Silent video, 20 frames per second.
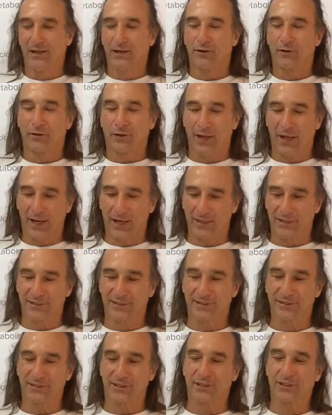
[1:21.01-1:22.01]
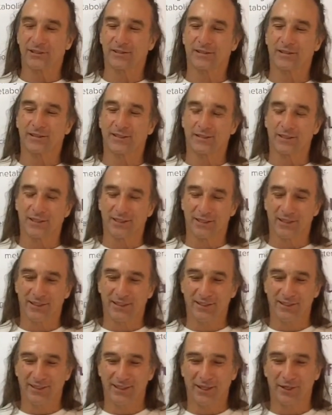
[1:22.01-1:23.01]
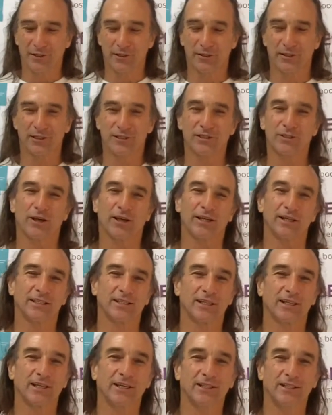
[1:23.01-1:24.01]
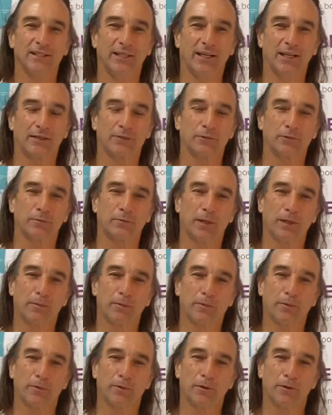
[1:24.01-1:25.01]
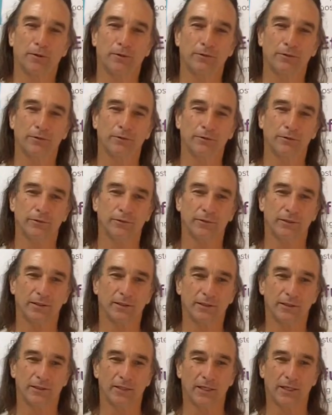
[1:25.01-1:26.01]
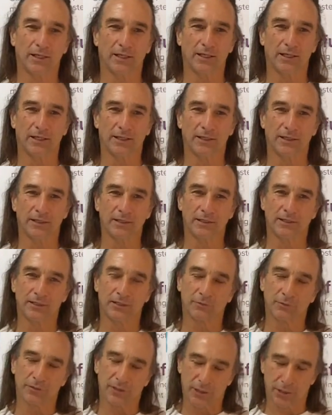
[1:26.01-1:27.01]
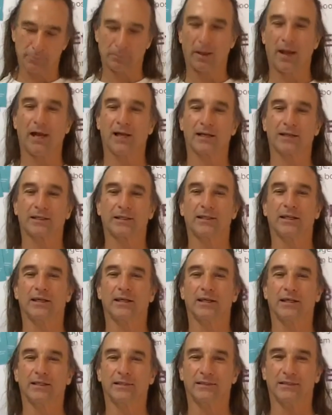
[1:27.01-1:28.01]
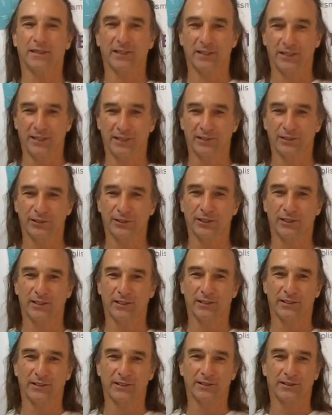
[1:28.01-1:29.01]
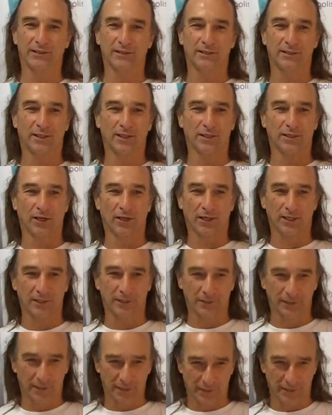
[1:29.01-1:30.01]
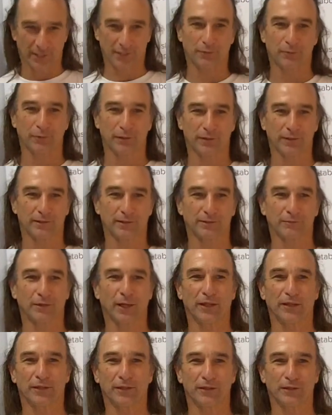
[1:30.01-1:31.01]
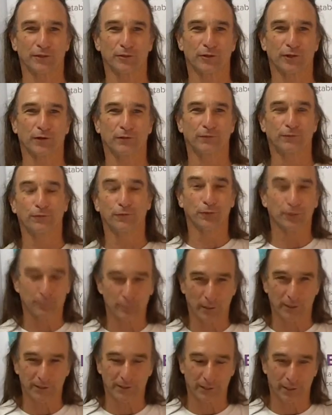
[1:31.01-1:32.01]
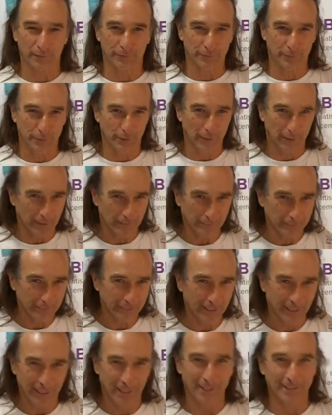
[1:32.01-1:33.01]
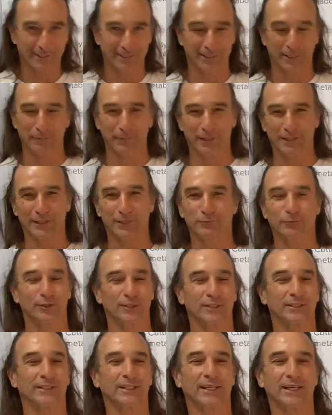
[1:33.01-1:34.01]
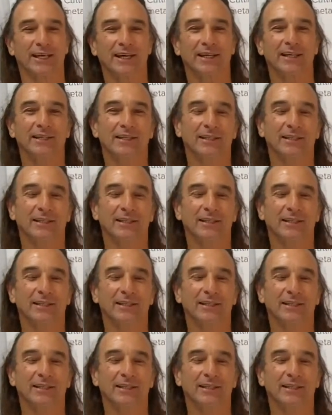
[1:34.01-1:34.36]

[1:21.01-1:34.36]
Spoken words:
relaxed and just, you know, decided to connect with people who. There was a spark there and an energy that I could connect with, rather than trying to force myself to connect to something that wasn't there.